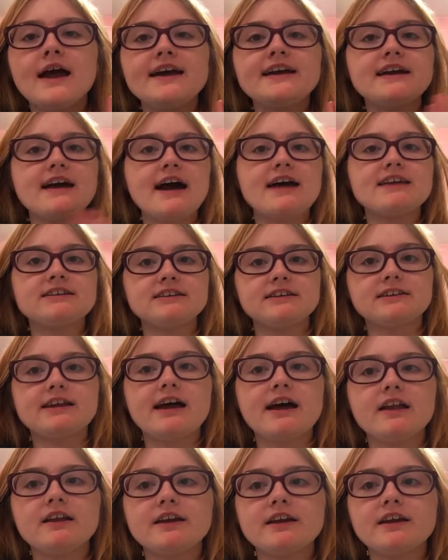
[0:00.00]
Hey guys, it's
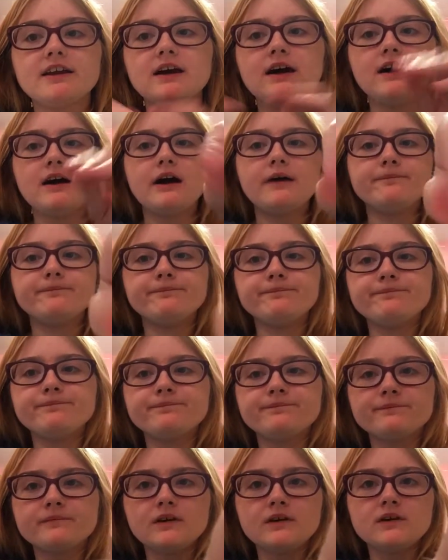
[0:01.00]
Kelly um,
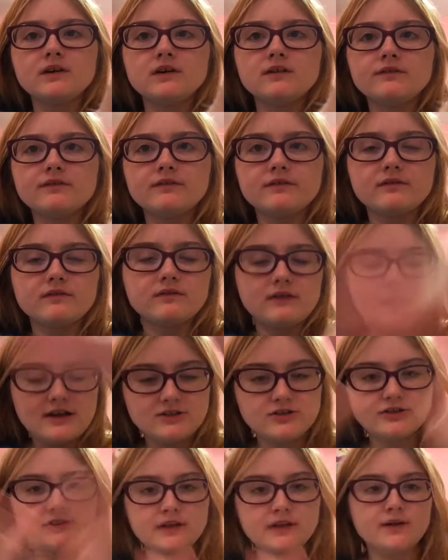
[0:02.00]

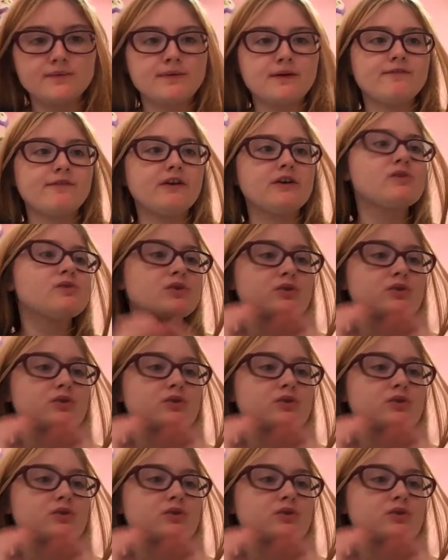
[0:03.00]
as you can tell by the video,